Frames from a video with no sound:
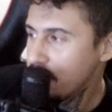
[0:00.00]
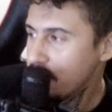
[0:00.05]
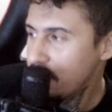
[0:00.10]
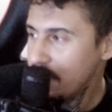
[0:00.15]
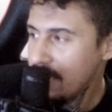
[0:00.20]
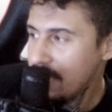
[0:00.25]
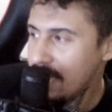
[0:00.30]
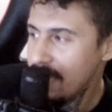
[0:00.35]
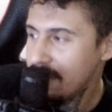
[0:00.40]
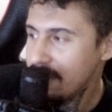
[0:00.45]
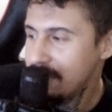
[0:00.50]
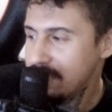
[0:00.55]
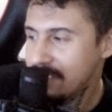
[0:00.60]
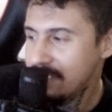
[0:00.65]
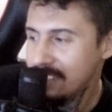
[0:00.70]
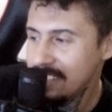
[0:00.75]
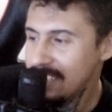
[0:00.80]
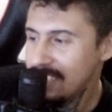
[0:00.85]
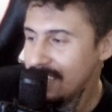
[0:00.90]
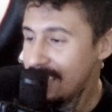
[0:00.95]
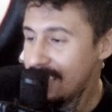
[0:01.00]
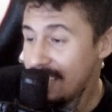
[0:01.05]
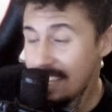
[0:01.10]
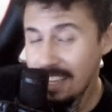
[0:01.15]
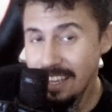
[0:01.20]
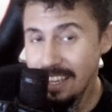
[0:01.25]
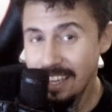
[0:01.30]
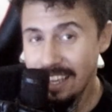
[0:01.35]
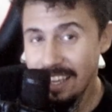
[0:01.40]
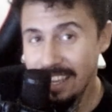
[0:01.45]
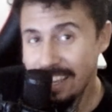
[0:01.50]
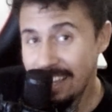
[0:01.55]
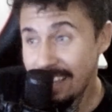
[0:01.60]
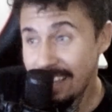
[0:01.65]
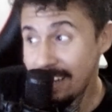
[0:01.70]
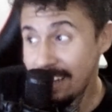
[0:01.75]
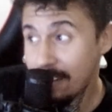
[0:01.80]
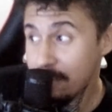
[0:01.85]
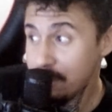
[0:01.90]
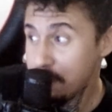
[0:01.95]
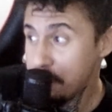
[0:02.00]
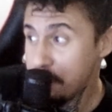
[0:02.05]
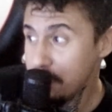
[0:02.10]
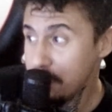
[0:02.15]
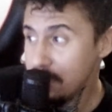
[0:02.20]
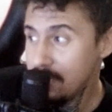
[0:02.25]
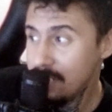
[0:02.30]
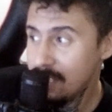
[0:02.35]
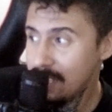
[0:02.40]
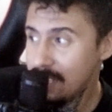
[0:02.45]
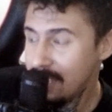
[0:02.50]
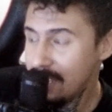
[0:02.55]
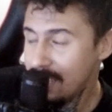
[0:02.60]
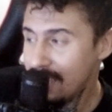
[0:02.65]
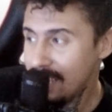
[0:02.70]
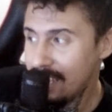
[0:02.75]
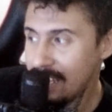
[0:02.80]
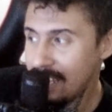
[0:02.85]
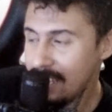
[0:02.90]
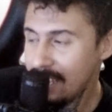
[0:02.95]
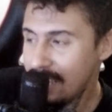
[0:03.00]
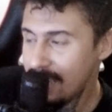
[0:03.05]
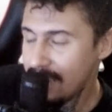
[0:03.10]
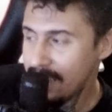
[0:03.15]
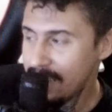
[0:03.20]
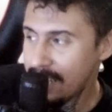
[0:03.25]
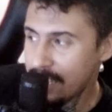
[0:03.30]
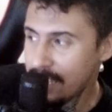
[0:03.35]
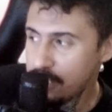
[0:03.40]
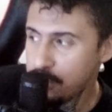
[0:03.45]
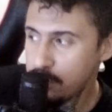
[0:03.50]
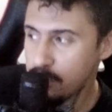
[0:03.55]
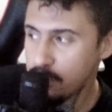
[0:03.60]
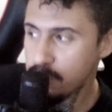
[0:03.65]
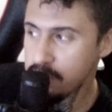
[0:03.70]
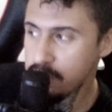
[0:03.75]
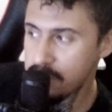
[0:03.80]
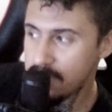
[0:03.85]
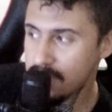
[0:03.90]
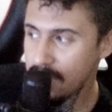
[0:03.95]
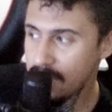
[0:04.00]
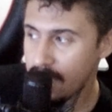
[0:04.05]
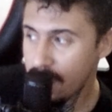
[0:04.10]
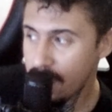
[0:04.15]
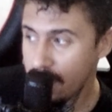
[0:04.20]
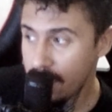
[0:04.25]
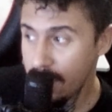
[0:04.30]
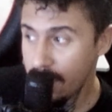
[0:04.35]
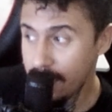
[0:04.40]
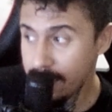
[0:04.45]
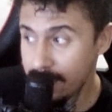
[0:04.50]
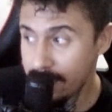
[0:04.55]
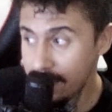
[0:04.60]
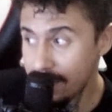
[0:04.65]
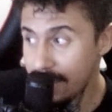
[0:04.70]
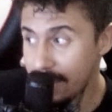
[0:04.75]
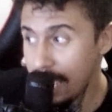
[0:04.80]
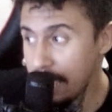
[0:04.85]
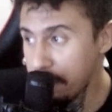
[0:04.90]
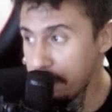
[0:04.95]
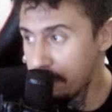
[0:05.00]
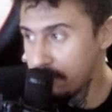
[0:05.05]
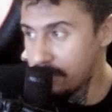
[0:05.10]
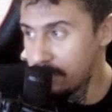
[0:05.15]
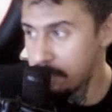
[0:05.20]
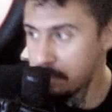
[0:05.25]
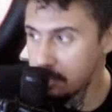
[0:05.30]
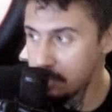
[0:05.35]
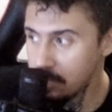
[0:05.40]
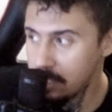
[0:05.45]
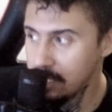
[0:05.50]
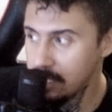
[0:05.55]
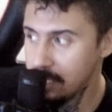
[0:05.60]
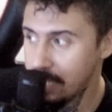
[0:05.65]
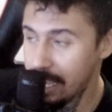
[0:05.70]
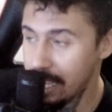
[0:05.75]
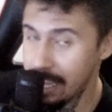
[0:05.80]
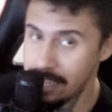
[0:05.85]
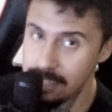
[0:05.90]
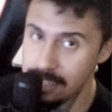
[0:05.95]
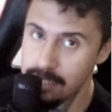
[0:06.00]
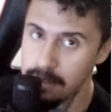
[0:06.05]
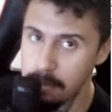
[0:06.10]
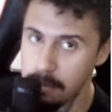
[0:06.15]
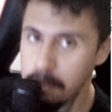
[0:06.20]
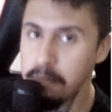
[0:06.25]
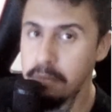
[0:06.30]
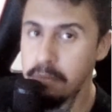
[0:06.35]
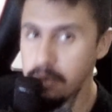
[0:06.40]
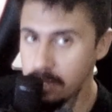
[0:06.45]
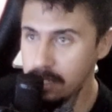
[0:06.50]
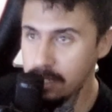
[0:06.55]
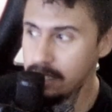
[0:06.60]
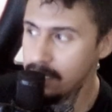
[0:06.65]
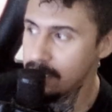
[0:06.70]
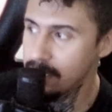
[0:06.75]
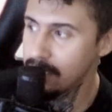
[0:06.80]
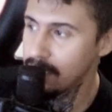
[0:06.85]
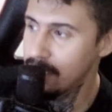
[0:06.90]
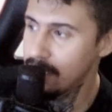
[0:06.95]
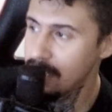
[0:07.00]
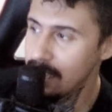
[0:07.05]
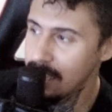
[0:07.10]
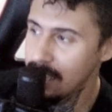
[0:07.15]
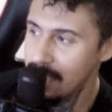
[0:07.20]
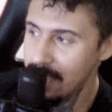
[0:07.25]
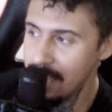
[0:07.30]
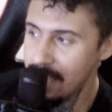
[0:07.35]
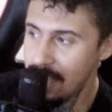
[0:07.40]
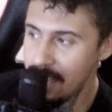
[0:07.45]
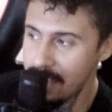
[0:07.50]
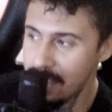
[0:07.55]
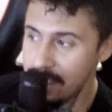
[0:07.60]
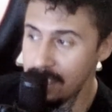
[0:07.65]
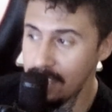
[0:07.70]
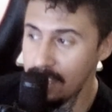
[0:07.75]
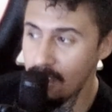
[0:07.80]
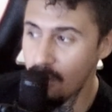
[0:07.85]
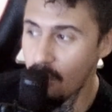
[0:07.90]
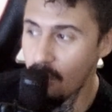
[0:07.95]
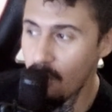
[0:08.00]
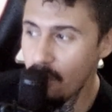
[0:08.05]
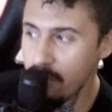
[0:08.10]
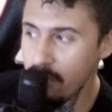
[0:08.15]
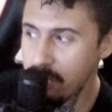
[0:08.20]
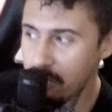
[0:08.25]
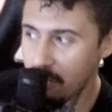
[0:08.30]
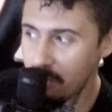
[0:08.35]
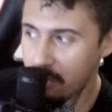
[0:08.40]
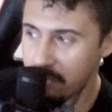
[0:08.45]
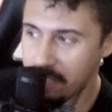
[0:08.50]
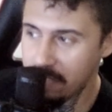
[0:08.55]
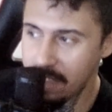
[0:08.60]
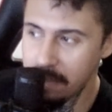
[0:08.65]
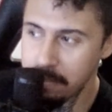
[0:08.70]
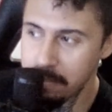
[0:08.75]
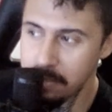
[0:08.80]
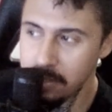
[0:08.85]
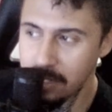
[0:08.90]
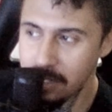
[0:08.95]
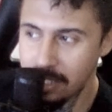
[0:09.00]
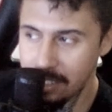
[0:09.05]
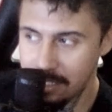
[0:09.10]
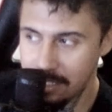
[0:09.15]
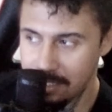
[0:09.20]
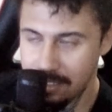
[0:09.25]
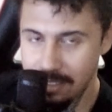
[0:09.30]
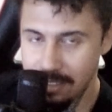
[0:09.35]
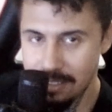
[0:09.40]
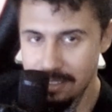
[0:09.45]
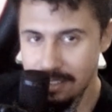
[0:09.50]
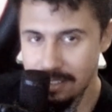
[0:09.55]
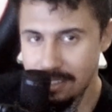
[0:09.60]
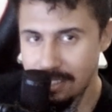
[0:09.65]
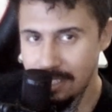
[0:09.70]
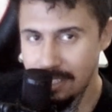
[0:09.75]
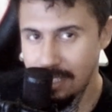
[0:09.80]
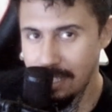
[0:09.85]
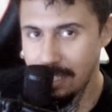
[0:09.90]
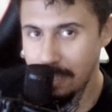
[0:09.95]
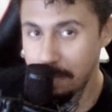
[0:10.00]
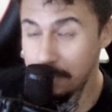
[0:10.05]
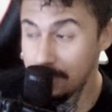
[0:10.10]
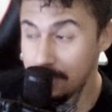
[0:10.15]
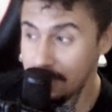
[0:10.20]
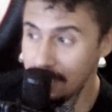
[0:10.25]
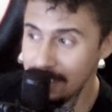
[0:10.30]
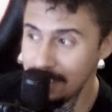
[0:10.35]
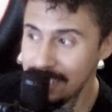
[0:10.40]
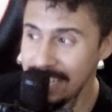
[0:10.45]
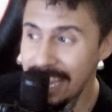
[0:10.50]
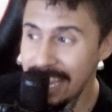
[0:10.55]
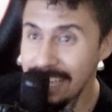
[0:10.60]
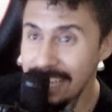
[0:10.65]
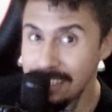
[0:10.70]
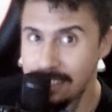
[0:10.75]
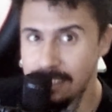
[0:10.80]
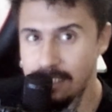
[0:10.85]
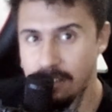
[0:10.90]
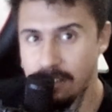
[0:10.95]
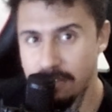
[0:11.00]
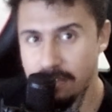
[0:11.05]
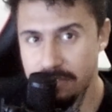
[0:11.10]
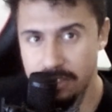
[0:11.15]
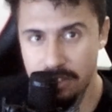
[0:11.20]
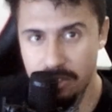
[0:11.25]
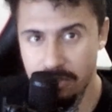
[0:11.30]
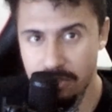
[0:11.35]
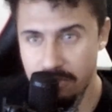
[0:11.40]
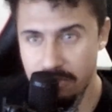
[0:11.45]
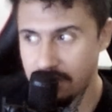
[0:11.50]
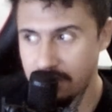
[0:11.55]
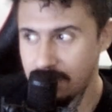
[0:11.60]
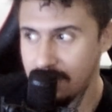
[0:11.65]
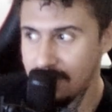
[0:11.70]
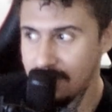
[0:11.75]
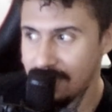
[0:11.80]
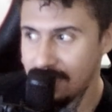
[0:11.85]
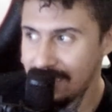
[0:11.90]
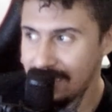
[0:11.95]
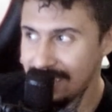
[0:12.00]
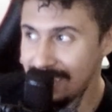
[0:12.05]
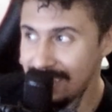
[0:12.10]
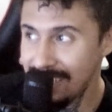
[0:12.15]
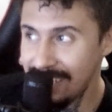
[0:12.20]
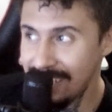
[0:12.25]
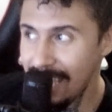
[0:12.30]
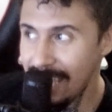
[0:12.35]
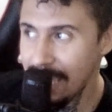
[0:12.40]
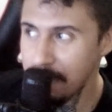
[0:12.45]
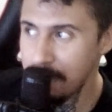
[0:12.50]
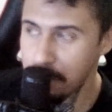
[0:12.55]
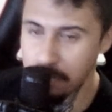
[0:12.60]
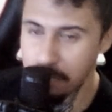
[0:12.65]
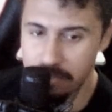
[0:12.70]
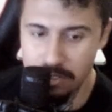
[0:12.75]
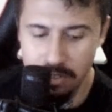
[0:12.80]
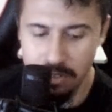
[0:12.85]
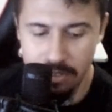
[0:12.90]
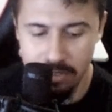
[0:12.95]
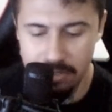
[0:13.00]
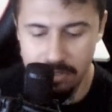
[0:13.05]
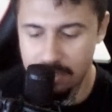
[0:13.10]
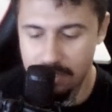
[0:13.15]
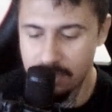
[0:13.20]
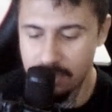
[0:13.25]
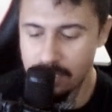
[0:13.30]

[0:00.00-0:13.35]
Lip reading: We have an output that shows the name of the book as book, the author of that book, but not the ID of the author, the name of the author.